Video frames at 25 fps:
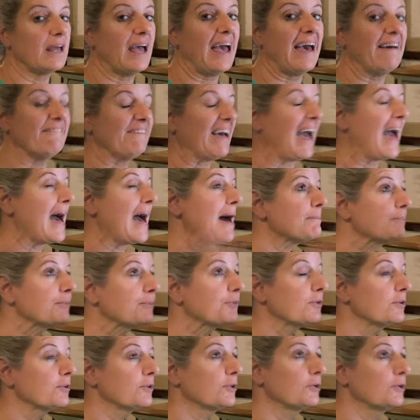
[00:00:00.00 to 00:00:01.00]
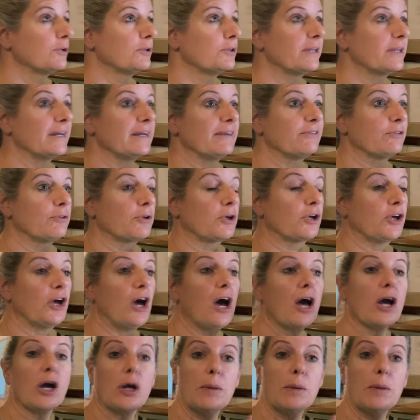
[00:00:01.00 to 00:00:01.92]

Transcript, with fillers: Have absolutely cut